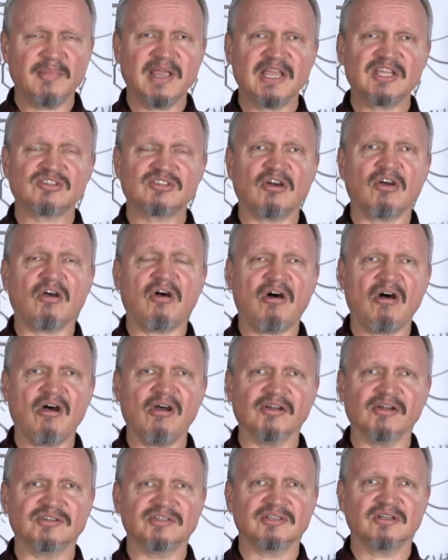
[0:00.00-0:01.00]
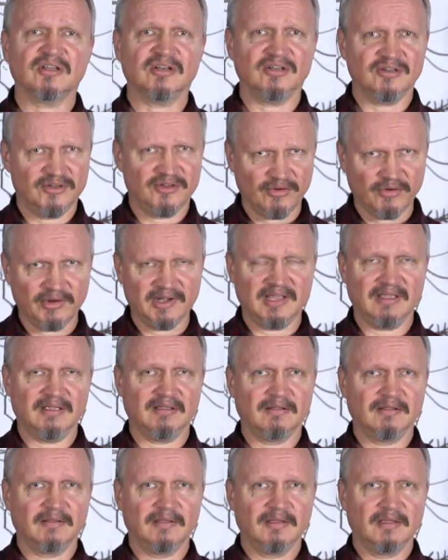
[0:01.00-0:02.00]
makes our heart dirty.
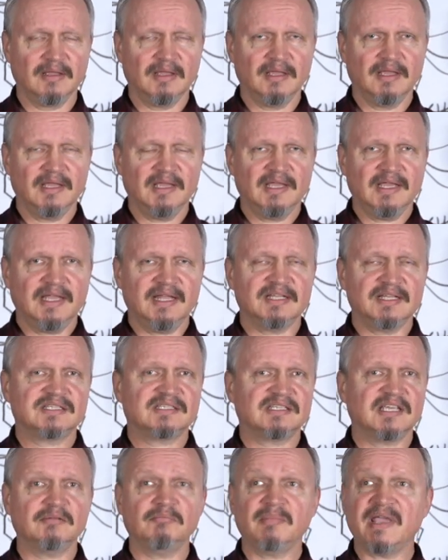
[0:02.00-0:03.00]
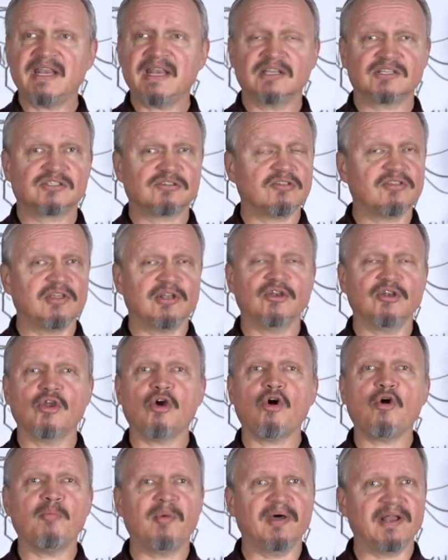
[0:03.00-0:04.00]
And sin made it so that
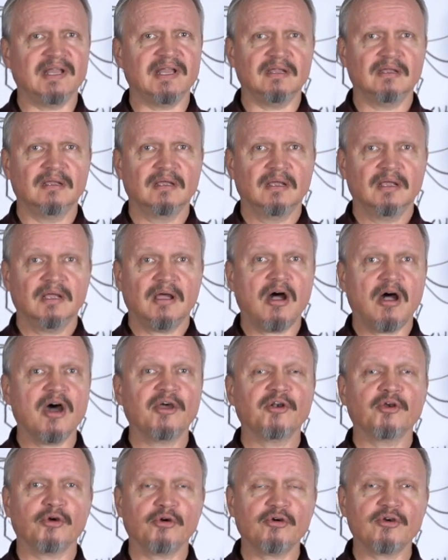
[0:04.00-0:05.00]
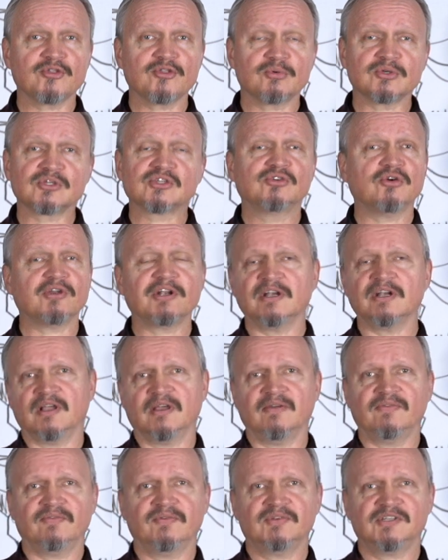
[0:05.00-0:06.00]
nobody on earth was good
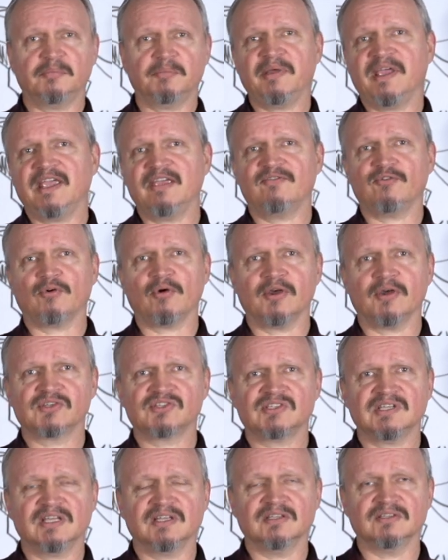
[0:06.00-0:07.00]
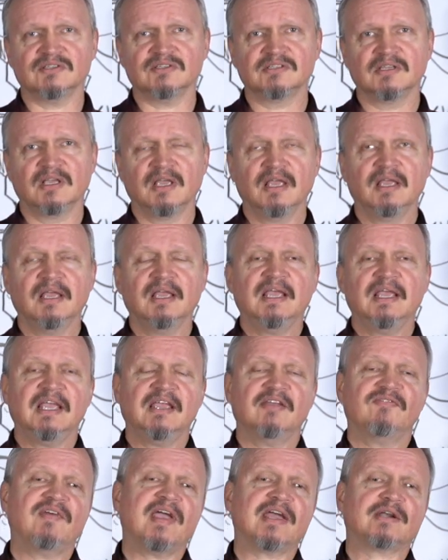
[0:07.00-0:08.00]
enough to pay for our sins.
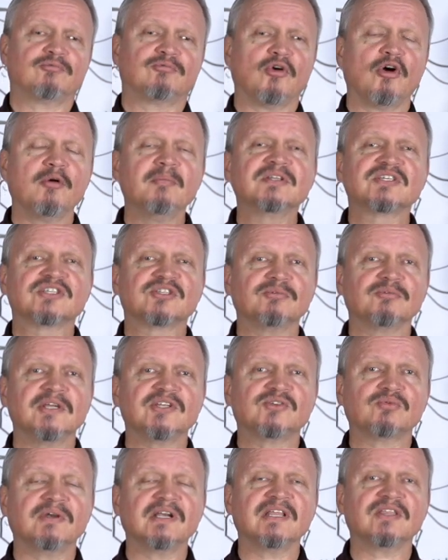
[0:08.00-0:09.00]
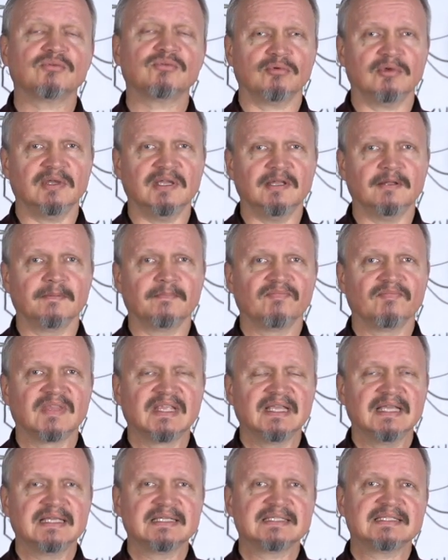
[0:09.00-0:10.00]
In fact, Romans 3:23
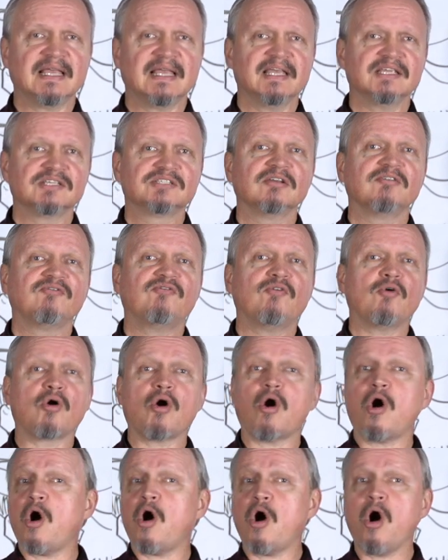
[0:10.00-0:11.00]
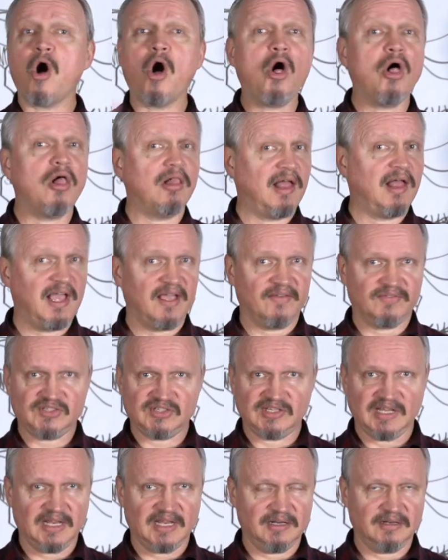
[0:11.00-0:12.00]
says, "For all have
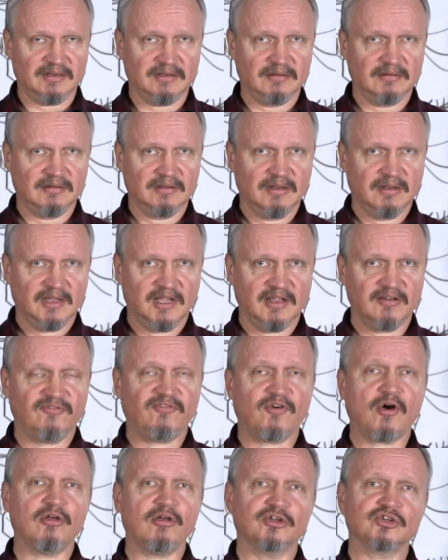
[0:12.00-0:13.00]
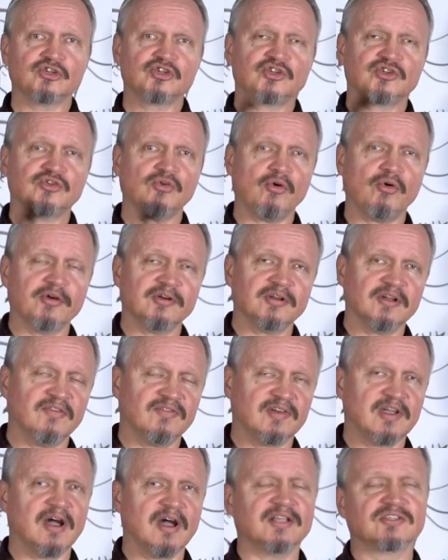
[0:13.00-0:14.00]
sinned and fallen short
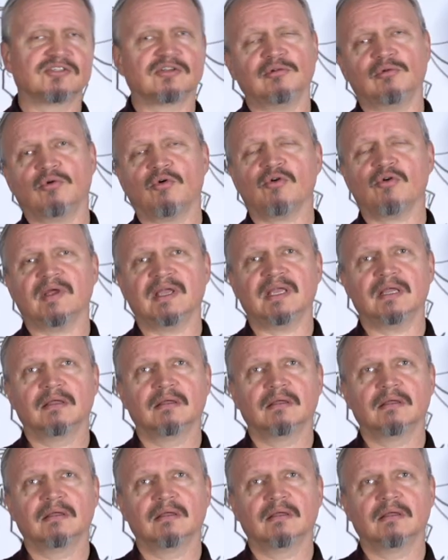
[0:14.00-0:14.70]
of God's glory."